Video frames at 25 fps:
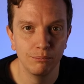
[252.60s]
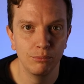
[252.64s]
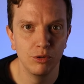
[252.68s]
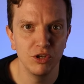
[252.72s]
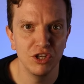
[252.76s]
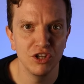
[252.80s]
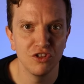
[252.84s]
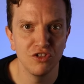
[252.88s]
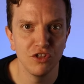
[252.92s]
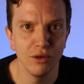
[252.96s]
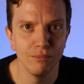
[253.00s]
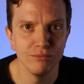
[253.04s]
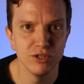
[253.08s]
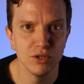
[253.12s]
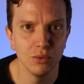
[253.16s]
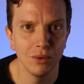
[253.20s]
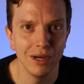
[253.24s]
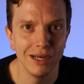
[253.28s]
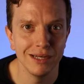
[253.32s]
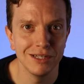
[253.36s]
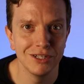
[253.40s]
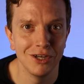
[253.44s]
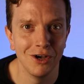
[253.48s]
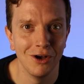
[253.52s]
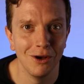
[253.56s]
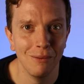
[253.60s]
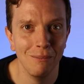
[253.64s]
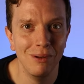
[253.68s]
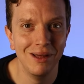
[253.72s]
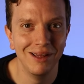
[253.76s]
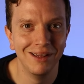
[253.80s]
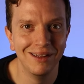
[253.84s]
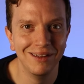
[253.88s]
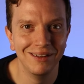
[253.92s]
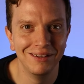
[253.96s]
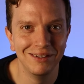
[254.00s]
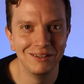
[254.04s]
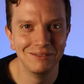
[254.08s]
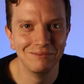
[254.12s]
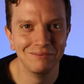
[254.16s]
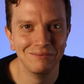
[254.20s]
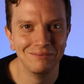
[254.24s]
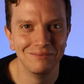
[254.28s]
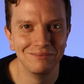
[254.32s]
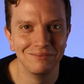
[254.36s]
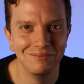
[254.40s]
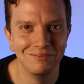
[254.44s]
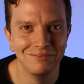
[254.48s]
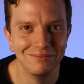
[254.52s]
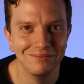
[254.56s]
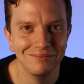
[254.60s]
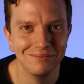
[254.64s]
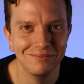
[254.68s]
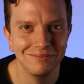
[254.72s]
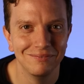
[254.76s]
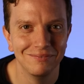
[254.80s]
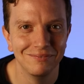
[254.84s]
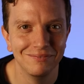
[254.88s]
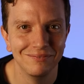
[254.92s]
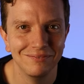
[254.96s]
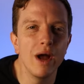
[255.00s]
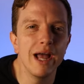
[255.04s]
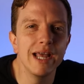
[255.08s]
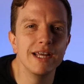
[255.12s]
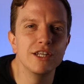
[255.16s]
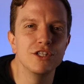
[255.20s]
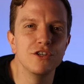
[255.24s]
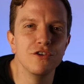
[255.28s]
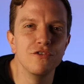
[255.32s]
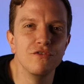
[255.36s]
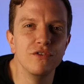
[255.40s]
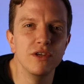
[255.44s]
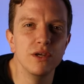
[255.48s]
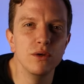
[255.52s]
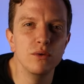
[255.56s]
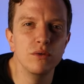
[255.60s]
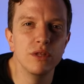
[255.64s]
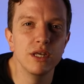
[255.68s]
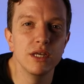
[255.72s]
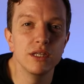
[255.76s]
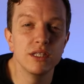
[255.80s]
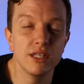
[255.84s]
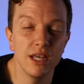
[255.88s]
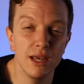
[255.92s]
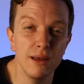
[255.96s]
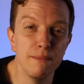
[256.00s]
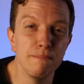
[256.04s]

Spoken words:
Put your thumbs away, Tom. A much better way to view this,